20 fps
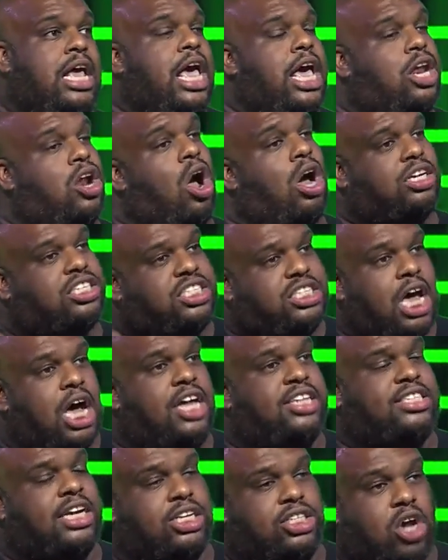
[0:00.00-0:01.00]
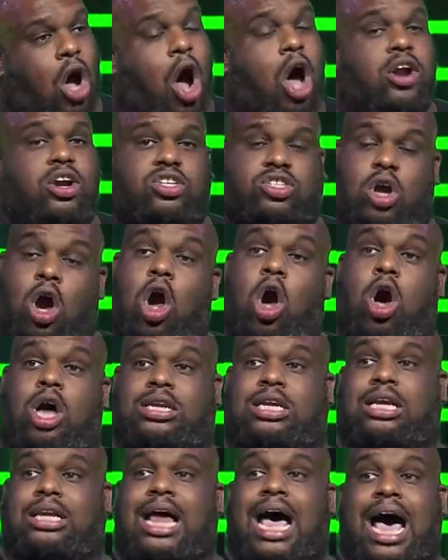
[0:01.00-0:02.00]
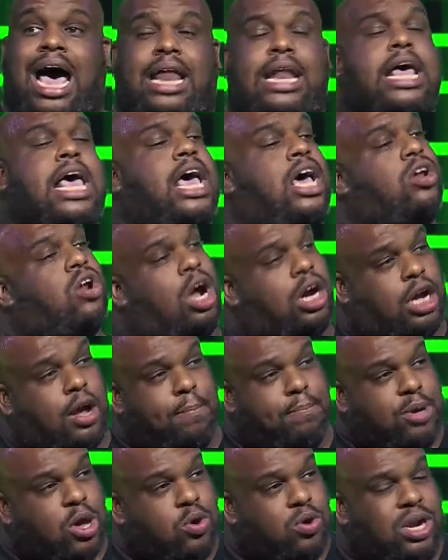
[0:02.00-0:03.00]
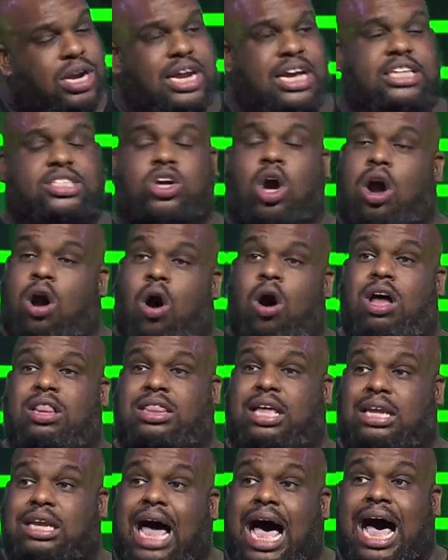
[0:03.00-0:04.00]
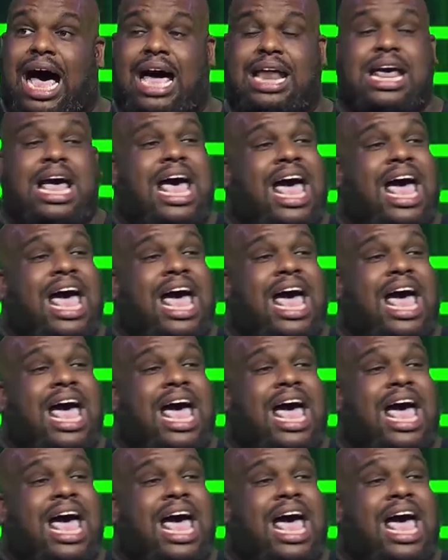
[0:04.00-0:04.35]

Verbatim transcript: and our sons and daughters are on the line and our communities are on the line.